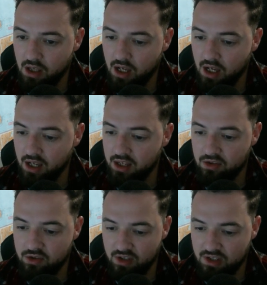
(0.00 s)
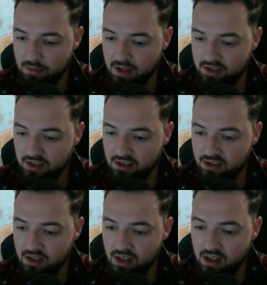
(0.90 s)
here's your expenses,
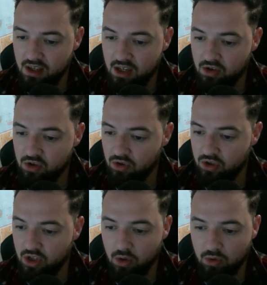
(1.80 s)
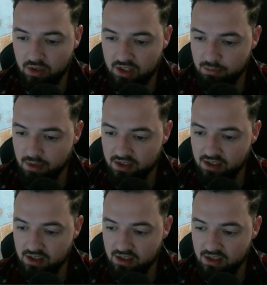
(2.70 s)
here's your total
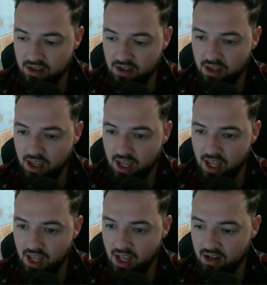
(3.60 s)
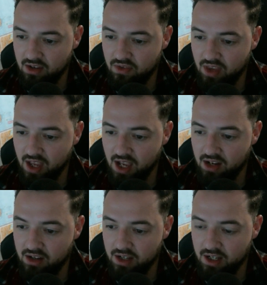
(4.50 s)
expenses, and then
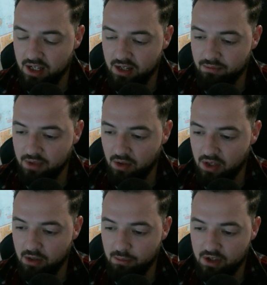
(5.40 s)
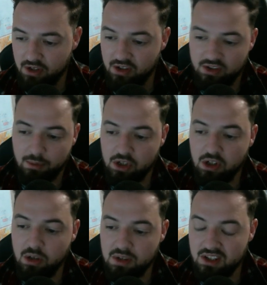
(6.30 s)
here's how much you could
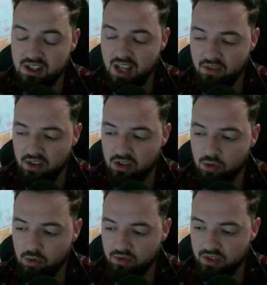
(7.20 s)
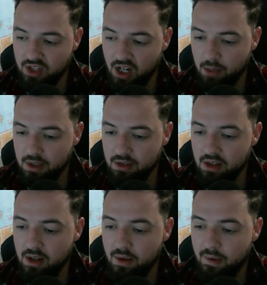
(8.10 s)
be saving towards retirement.
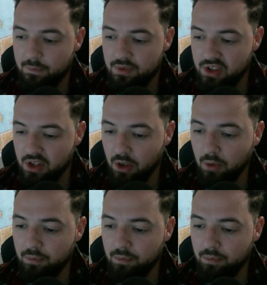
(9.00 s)
So